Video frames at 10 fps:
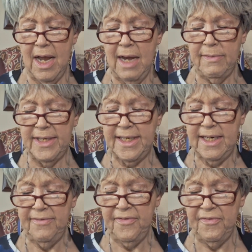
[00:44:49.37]
I
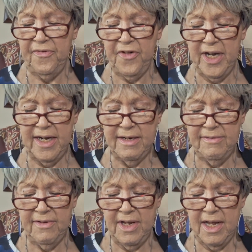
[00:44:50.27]
received for free
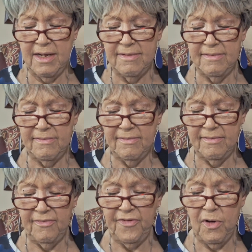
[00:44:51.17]

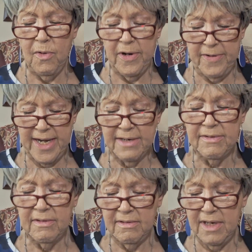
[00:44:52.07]
for ordering.
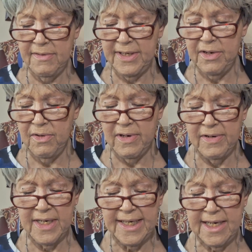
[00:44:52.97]
It was an
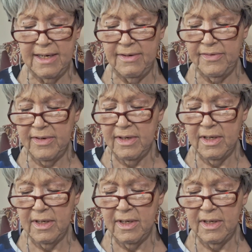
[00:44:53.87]
order incentive.